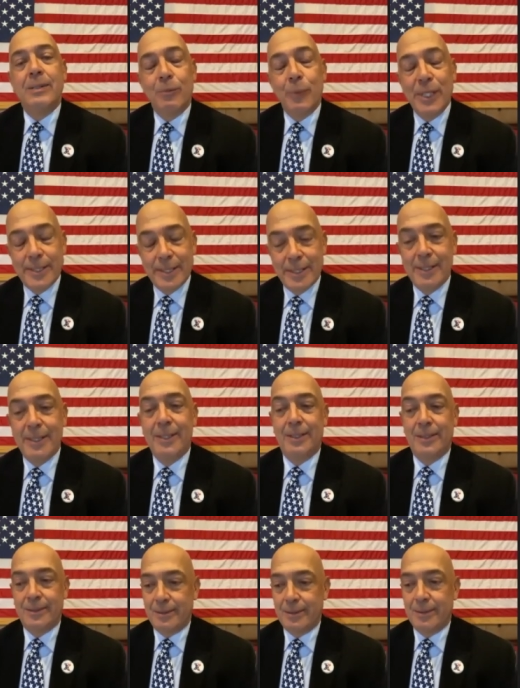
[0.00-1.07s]
we did,
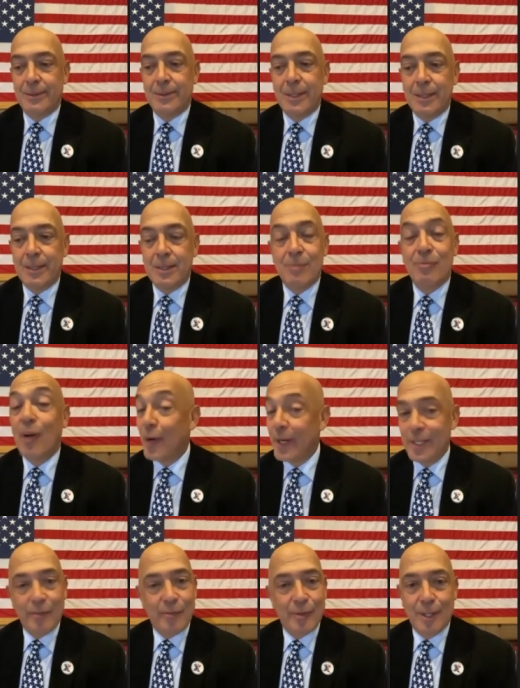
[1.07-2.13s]
and and it's very
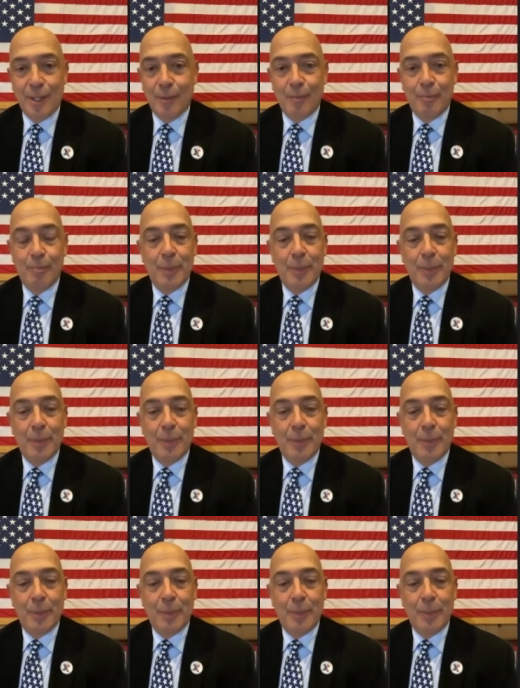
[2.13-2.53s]
difficult,